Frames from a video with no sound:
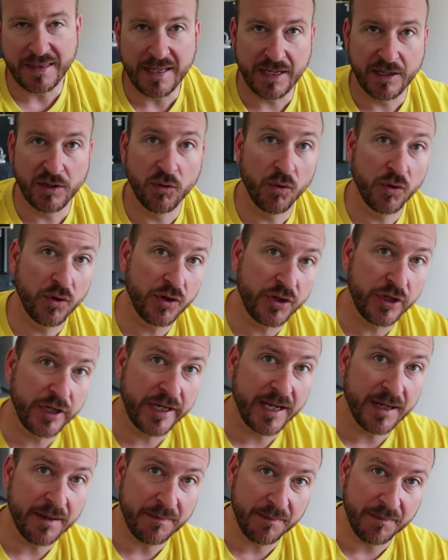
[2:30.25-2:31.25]
In order to
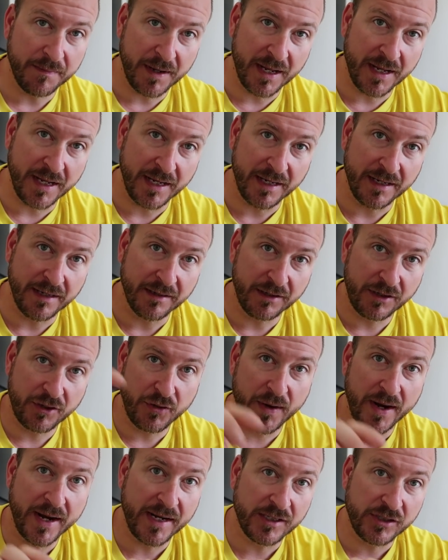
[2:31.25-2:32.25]
get my
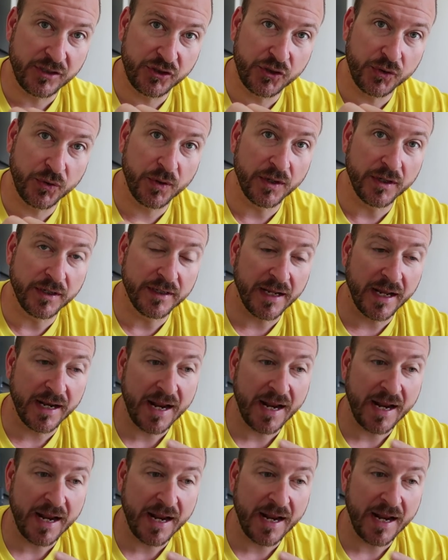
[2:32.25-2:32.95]
cranks shortened,